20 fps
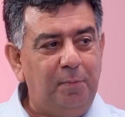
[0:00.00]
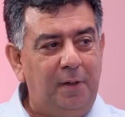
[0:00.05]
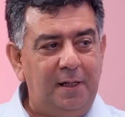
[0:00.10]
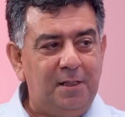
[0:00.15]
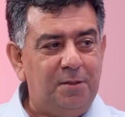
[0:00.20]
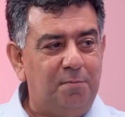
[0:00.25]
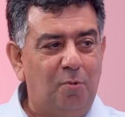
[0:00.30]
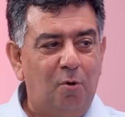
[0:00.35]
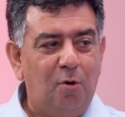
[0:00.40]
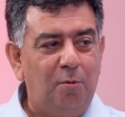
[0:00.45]

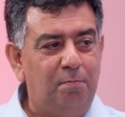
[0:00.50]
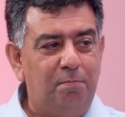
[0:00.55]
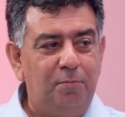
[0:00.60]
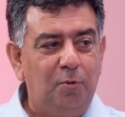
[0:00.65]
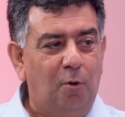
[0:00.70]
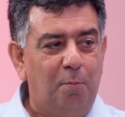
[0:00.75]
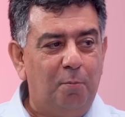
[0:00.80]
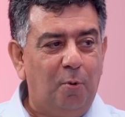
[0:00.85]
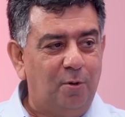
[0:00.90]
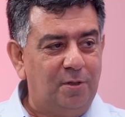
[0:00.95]
makes
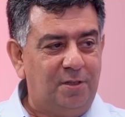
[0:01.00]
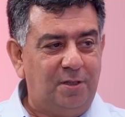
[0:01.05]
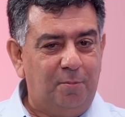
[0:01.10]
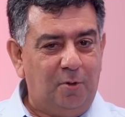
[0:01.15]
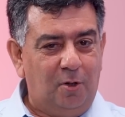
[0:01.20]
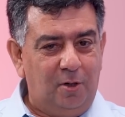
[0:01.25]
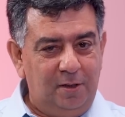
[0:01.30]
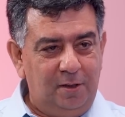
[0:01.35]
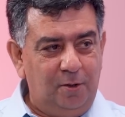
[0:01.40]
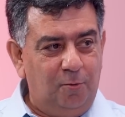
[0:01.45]
no bones
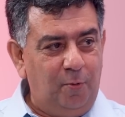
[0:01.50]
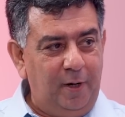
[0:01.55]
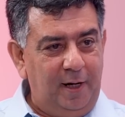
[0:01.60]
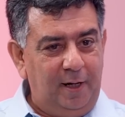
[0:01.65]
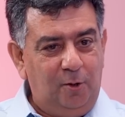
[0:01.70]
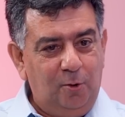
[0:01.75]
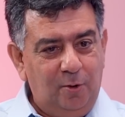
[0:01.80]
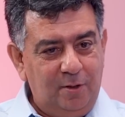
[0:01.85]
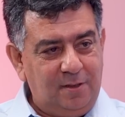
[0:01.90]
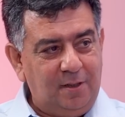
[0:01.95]
about it. The way
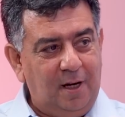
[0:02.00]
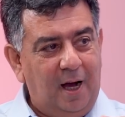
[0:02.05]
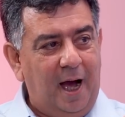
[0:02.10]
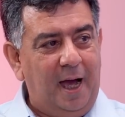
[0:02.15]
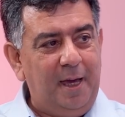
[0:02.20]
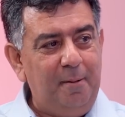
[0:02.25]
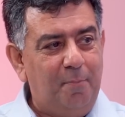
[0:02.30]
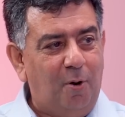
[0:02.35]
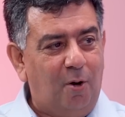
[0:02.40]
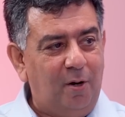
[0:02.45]
it looks, the
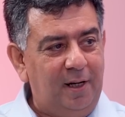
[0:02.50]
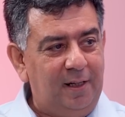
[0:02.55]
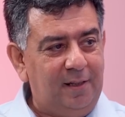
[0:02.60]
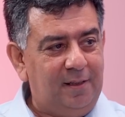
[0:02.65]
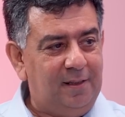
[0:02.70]
high bonnet,